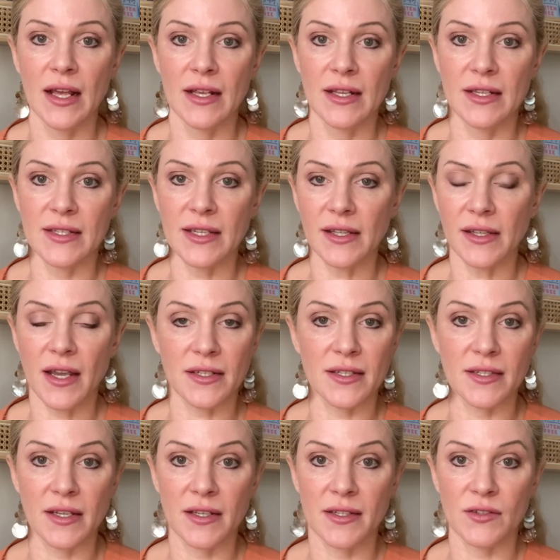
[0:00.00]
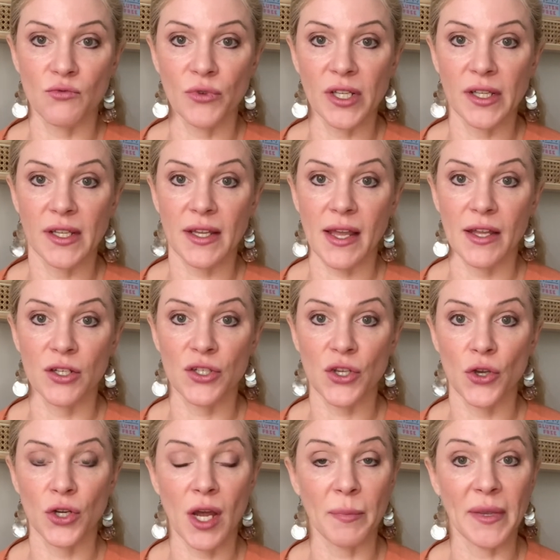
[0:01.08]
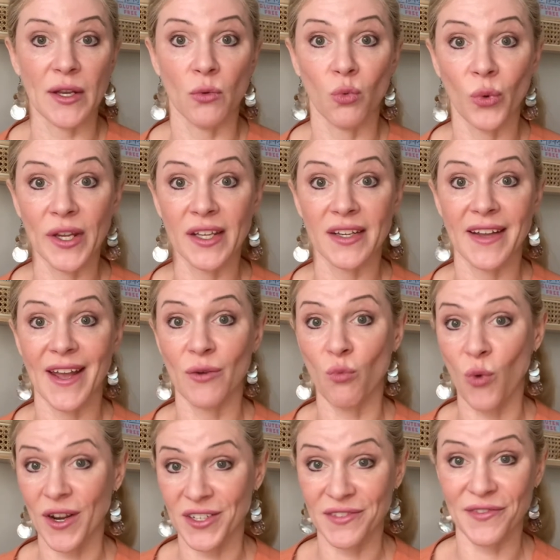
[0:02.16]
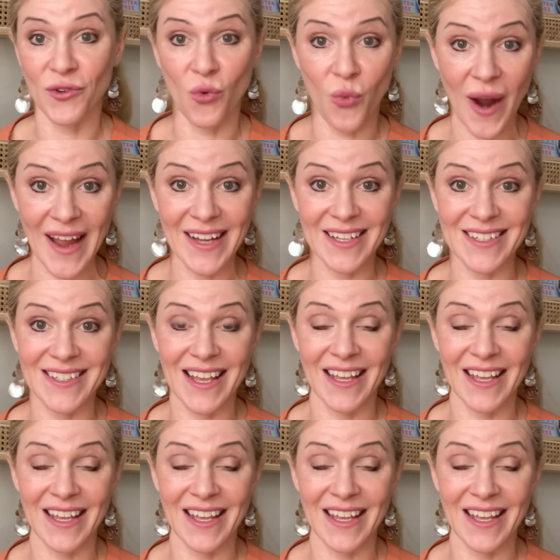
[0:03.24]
celiac disease really can turn up in weird and wonderful ways,